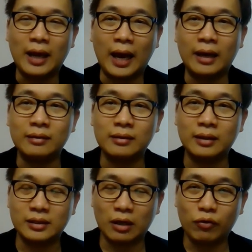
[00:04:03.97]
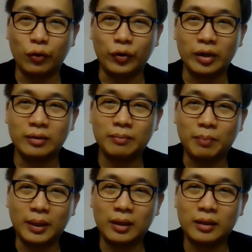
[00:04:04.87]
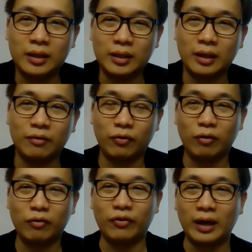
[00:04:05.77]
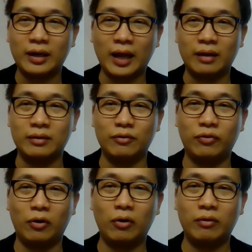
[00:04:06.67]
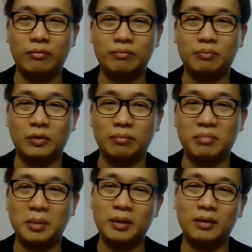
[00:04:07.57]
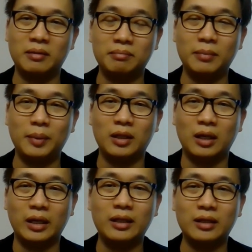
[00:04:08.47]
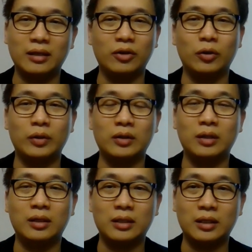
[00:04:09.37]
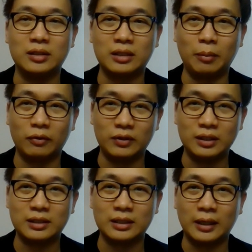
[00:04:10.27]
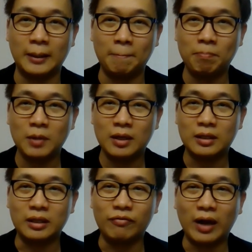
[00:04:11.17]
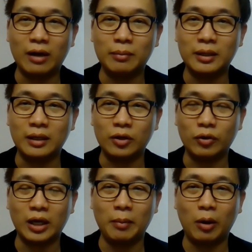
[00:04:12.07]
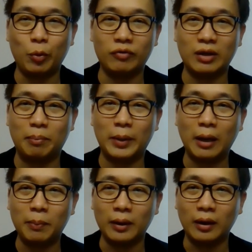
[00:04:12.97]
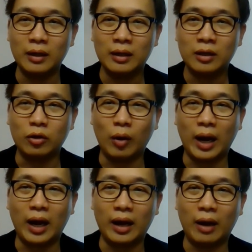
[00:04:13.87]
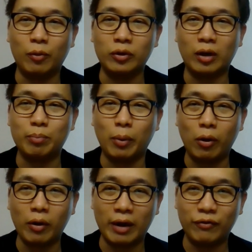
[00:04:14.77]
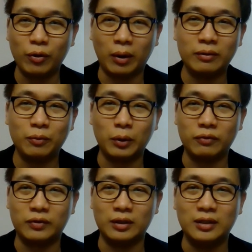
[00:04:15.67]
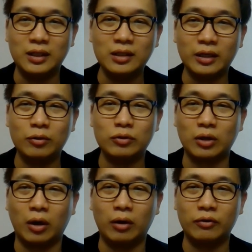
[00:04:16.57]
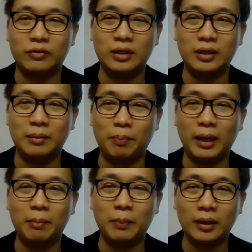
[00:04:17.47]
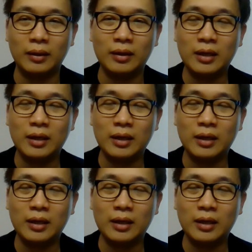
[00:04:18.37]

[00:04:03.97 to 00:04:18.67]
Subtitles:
And South Korean being the forefront and maybe the leader, you know, in some of this development, you know, came out with that paper. You know, I will not bore everyone with the details of the paper.